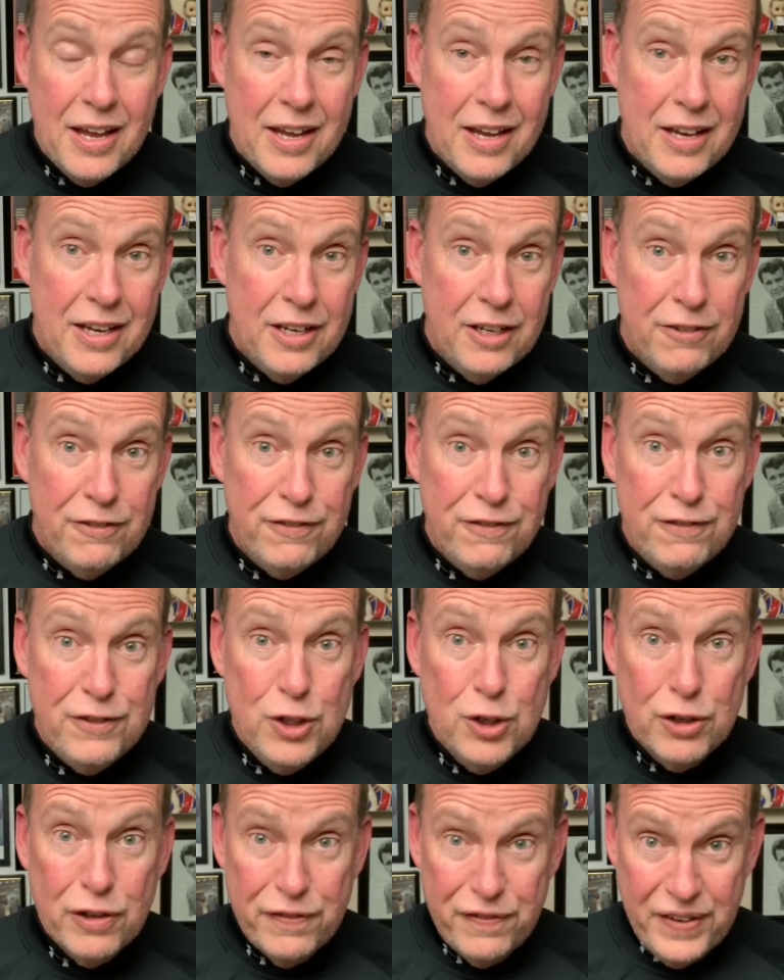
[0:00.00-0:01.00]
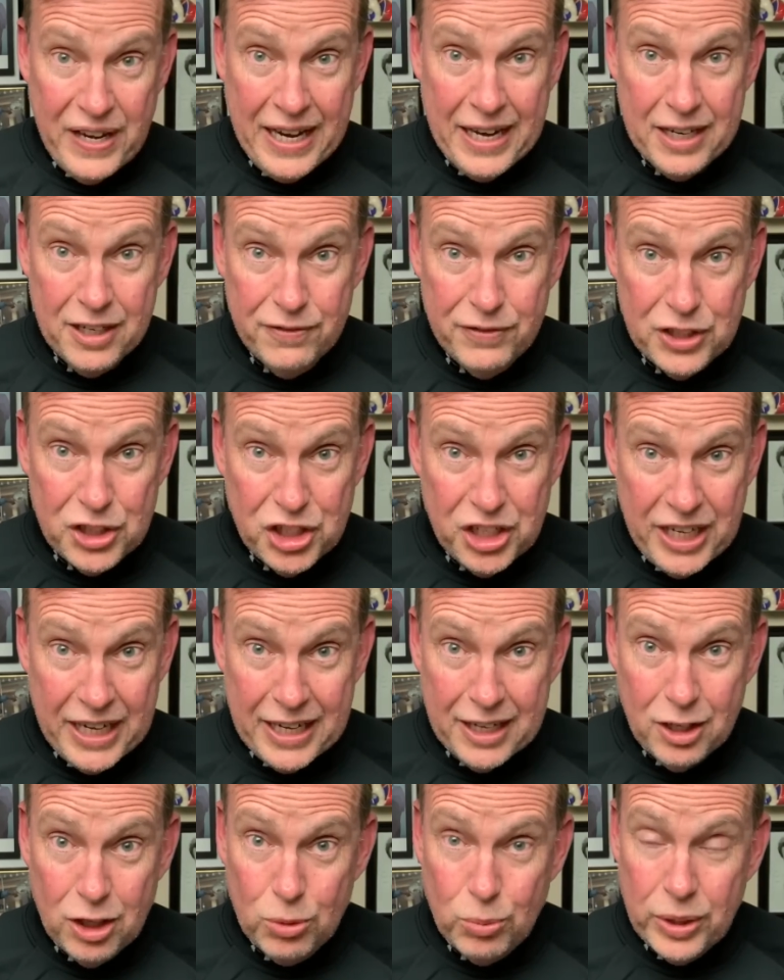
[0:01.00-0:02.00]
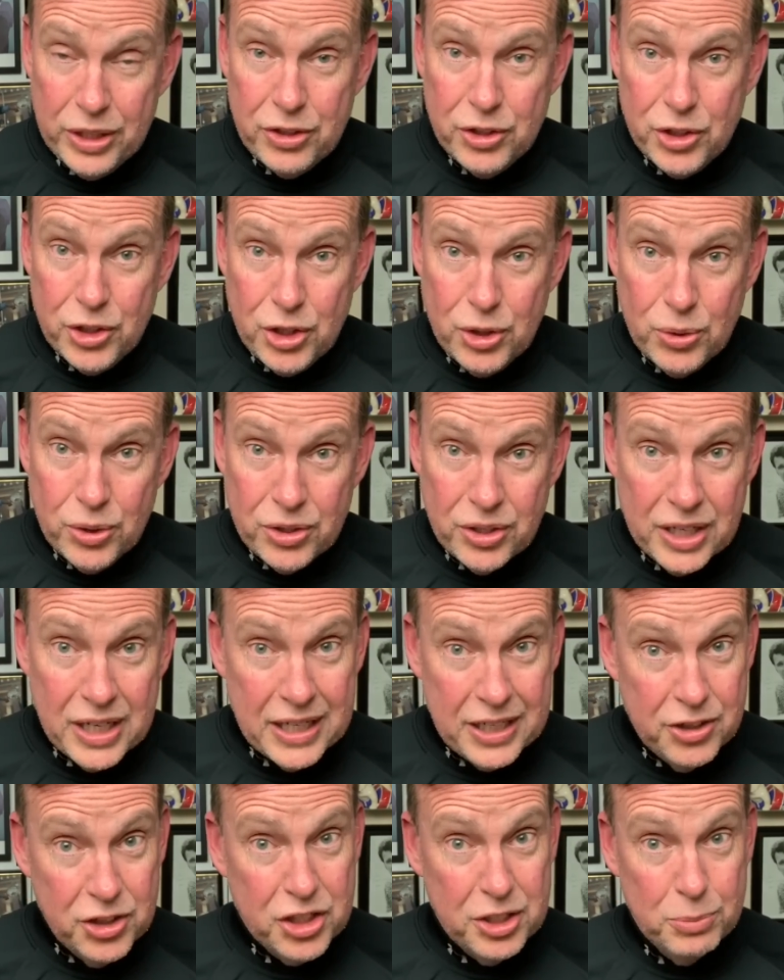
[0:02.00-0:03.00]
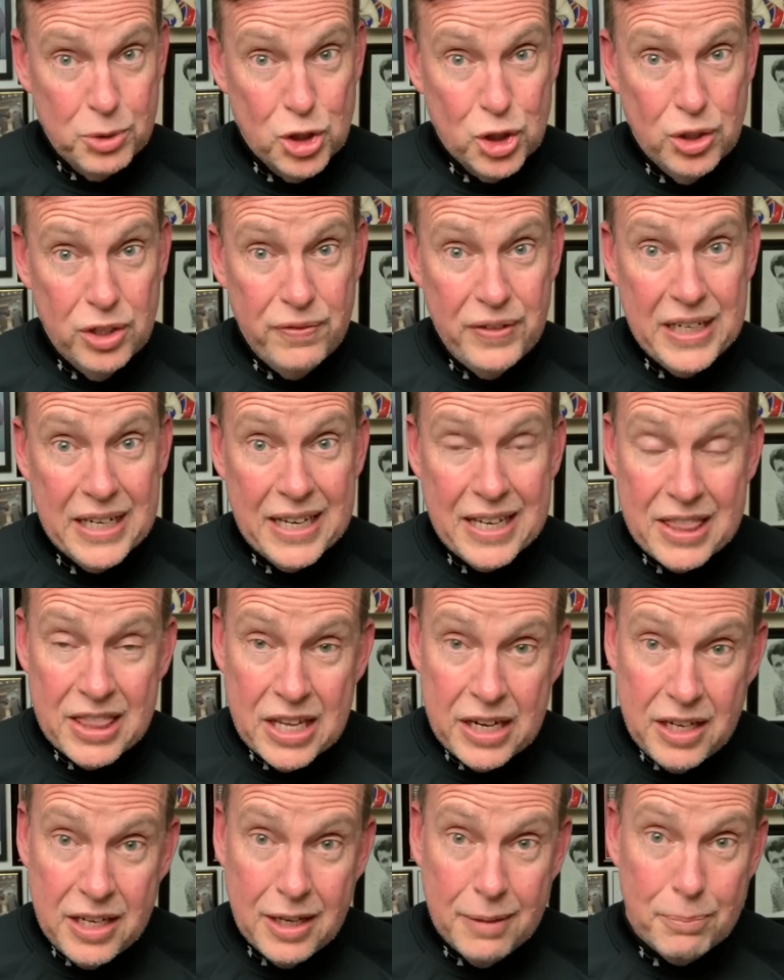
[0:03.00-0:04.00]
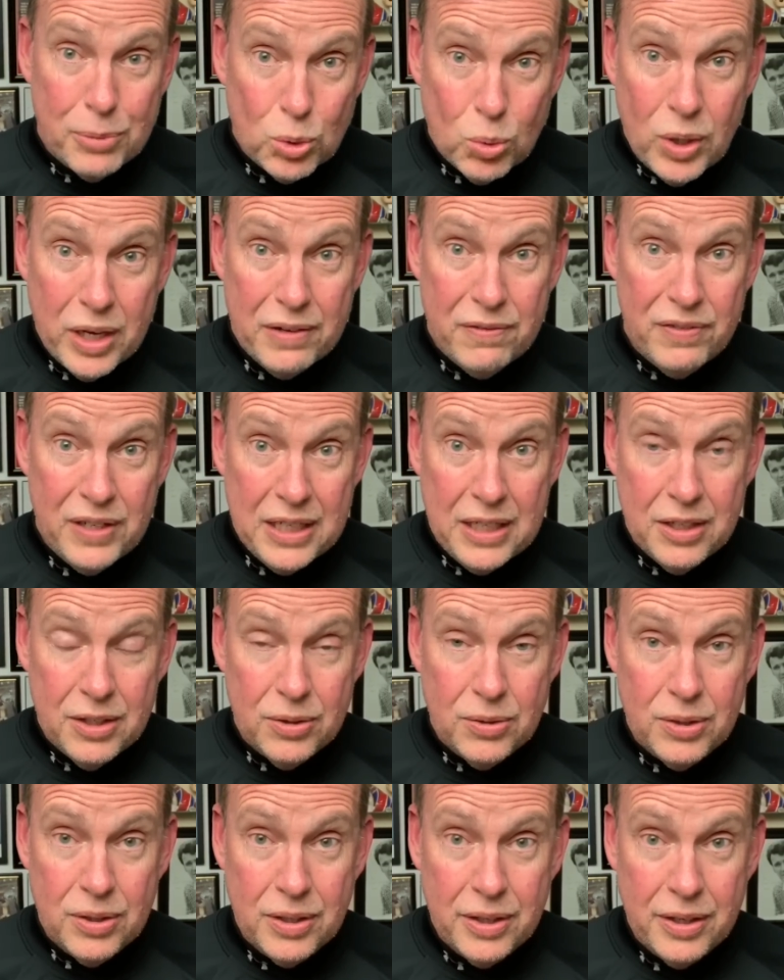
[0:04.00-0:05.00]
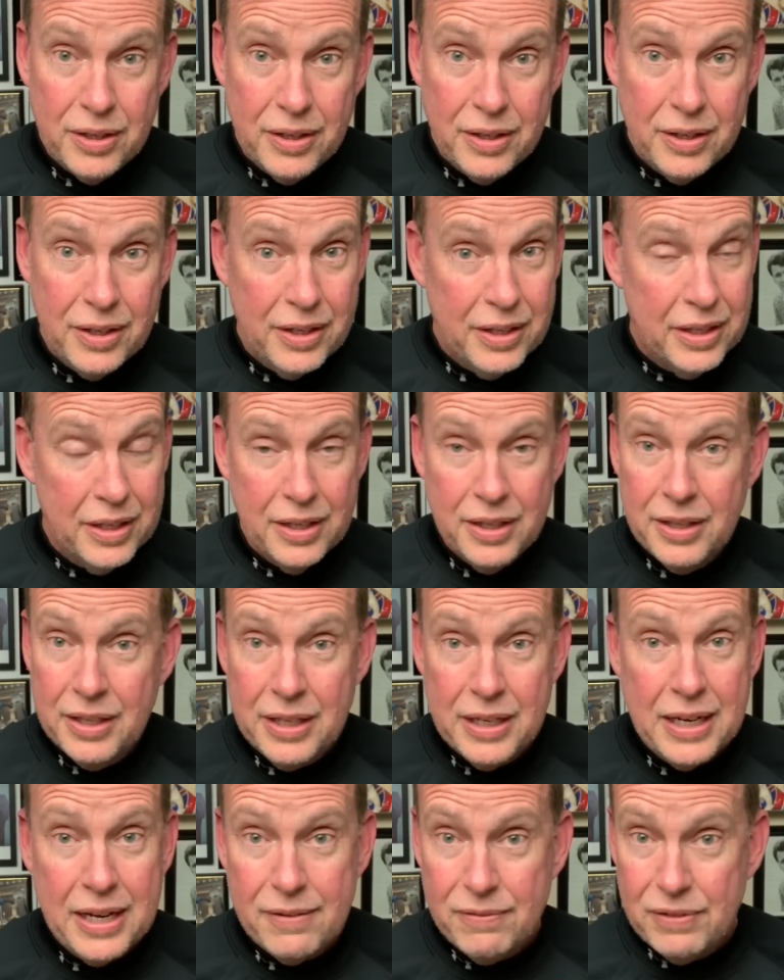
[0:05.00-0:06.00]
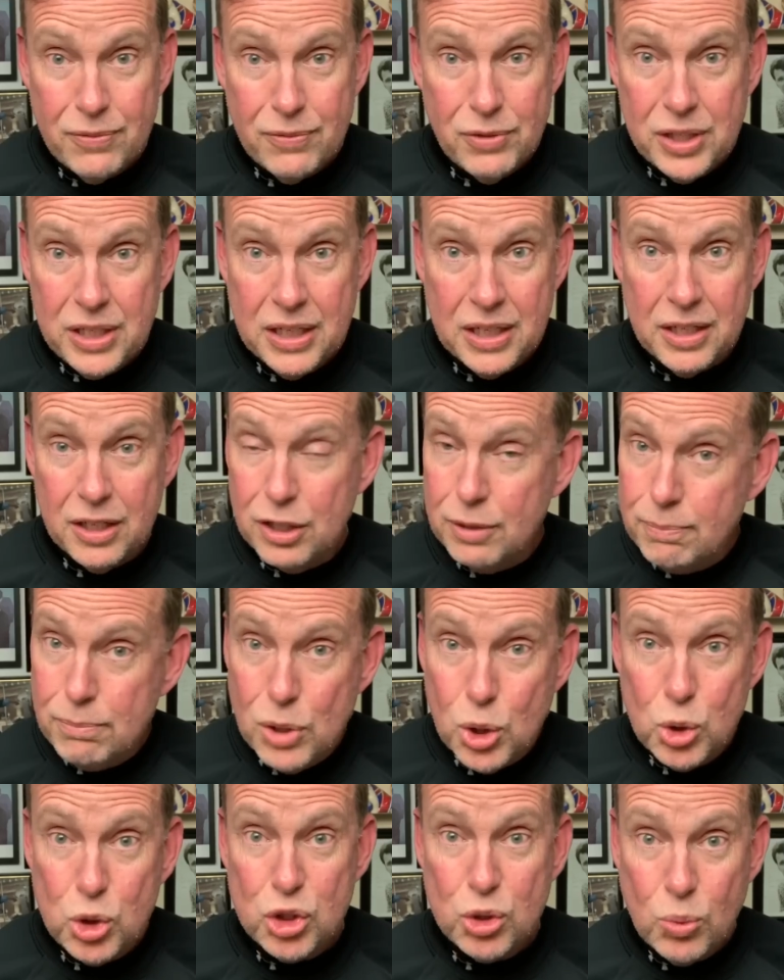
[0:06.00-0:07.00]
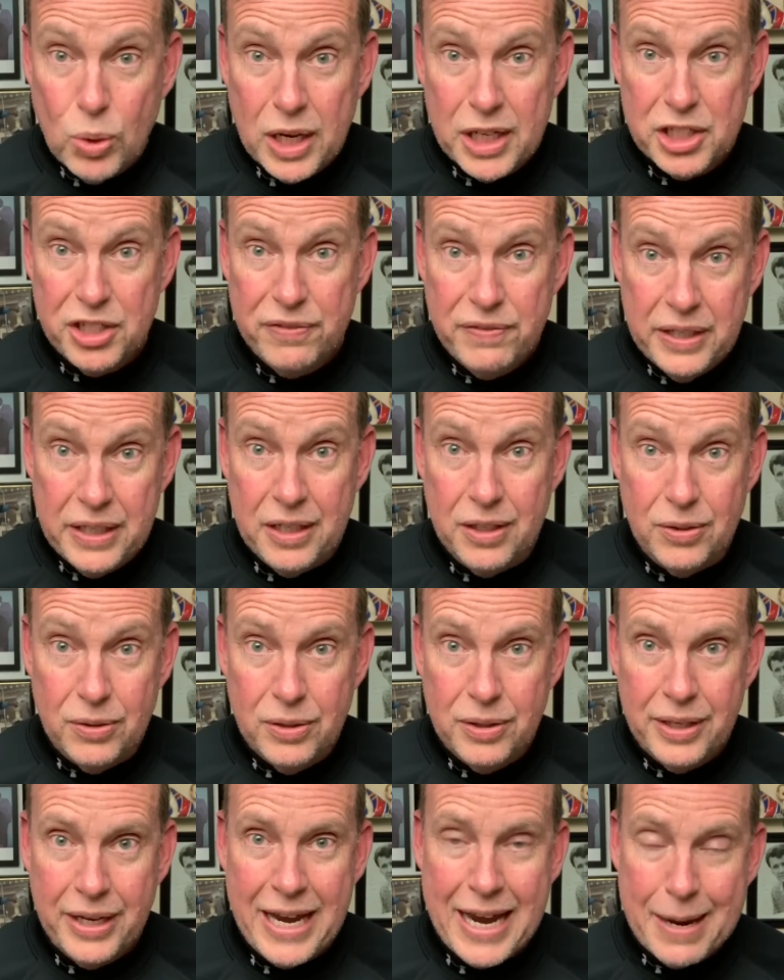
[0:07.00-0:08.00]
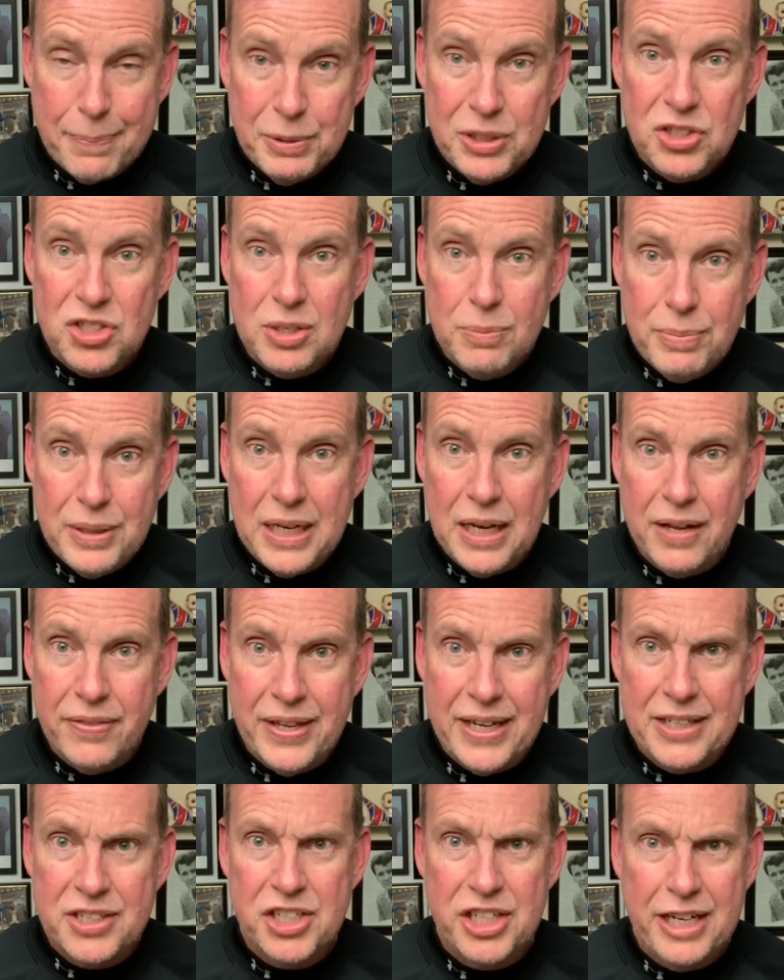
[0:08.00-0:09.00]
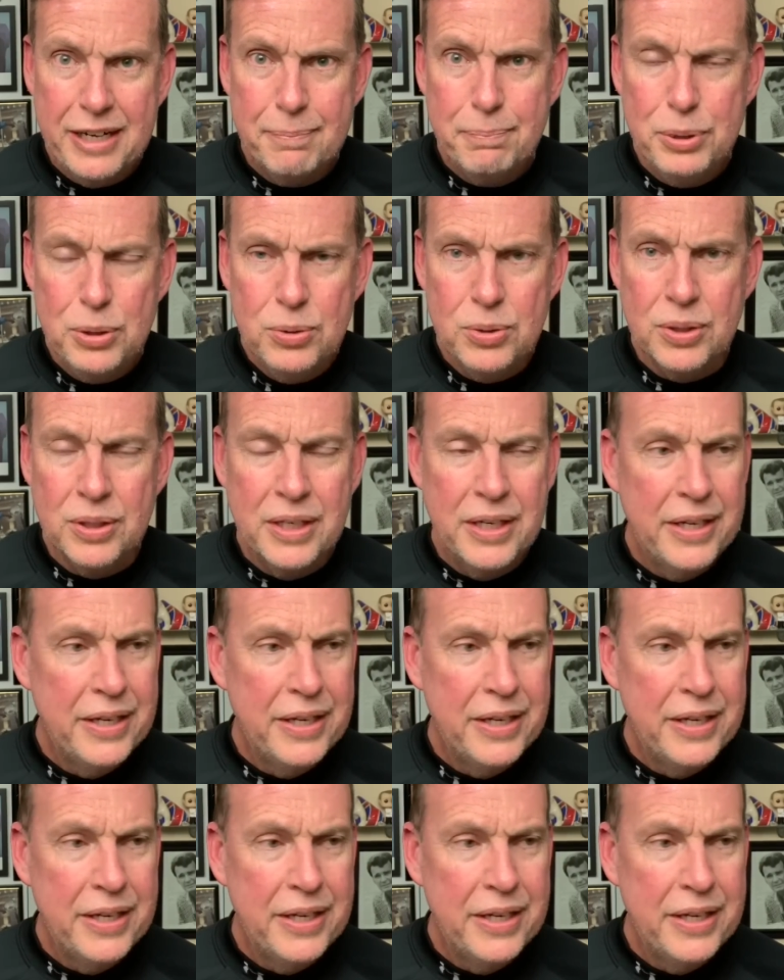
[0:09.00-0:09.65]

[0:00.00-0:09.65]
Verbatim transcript: if you're a fan of the channel, whether you know it or not, here's some trivia. The number one video that I've done, the most watched video, happens to be on that shampoo.